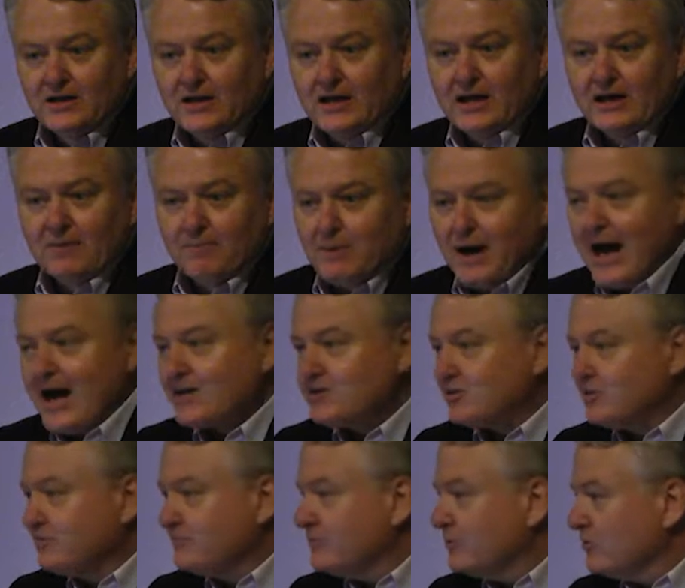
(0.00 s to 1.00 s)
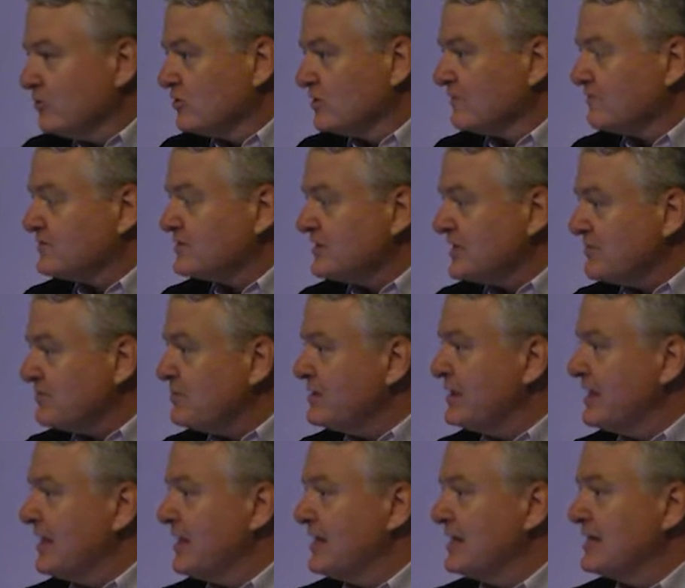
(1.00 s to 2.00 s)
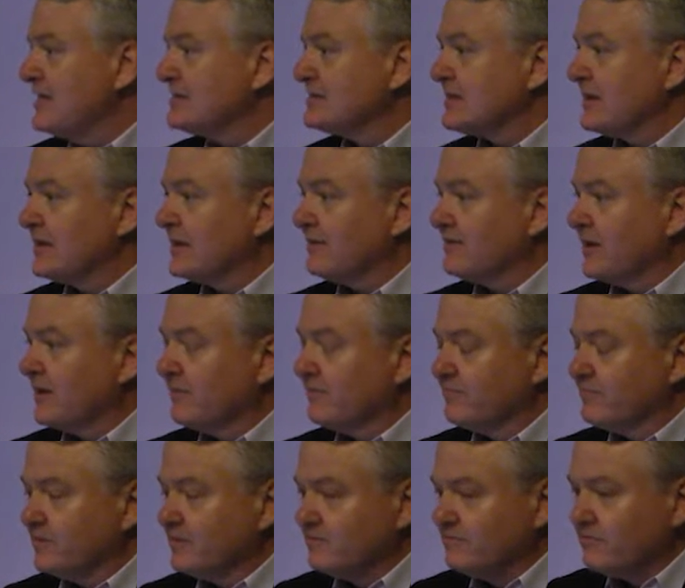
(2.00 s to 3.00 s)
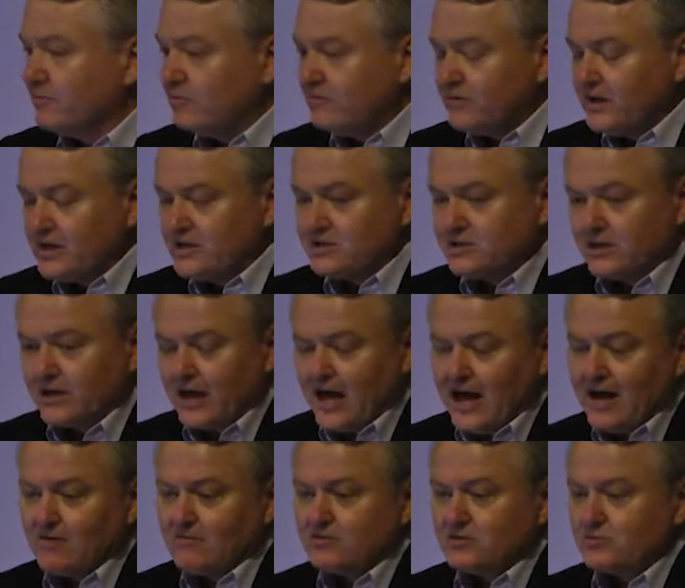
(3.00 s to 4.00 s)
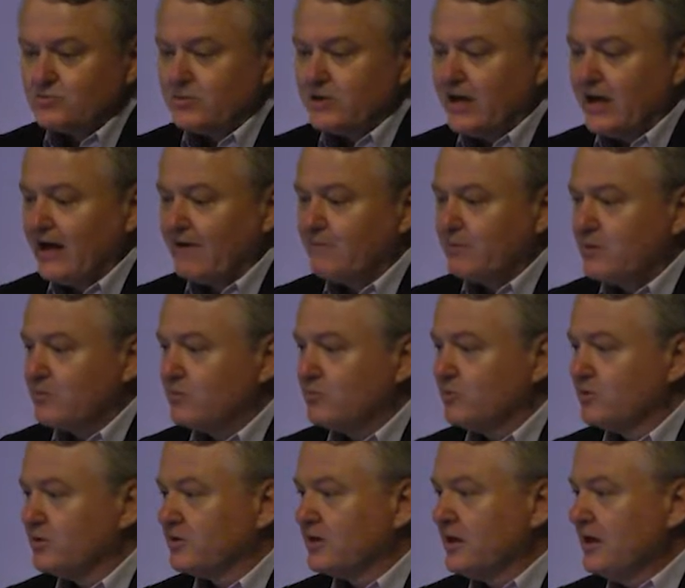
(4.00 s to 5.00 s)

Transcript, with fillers: a passel full of CPAs and, and full-fledged accountants. We have people with